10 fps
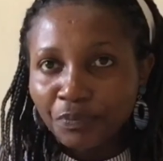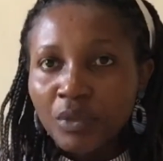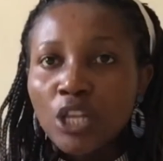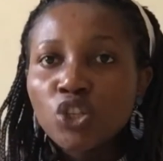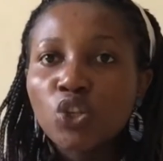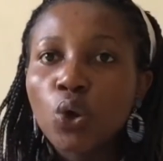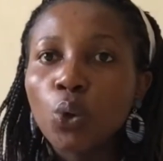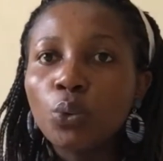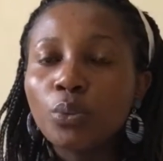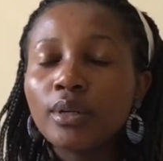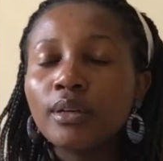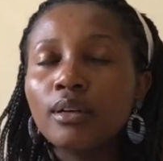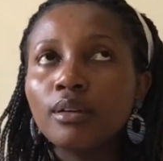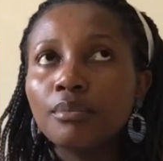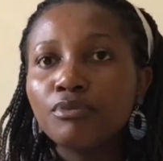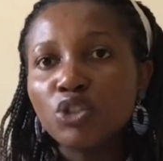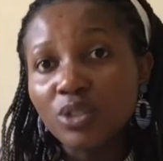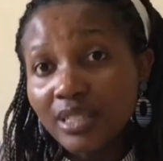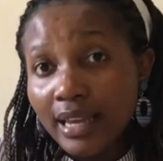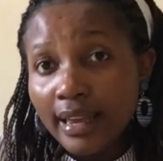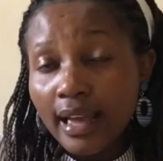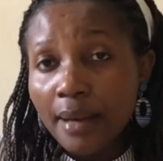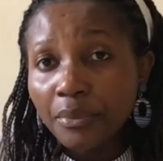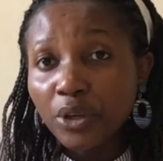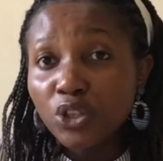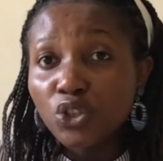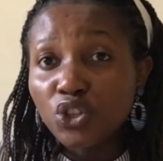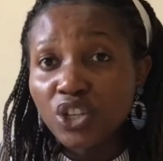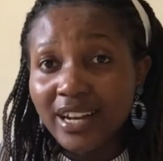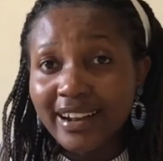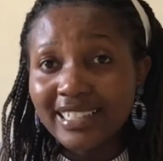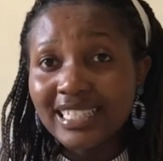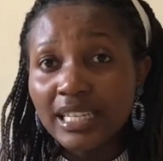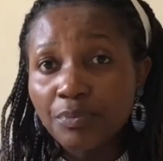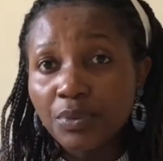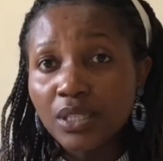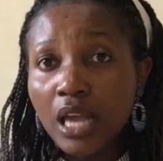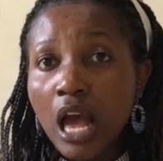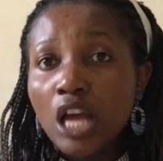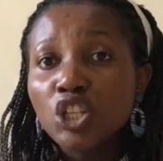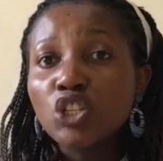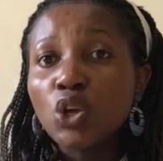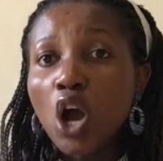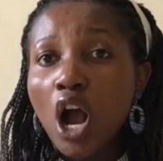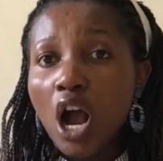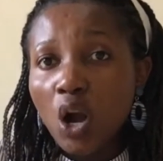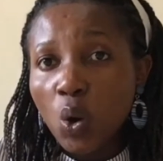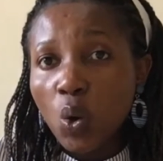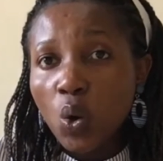So today I'm going to share tips to how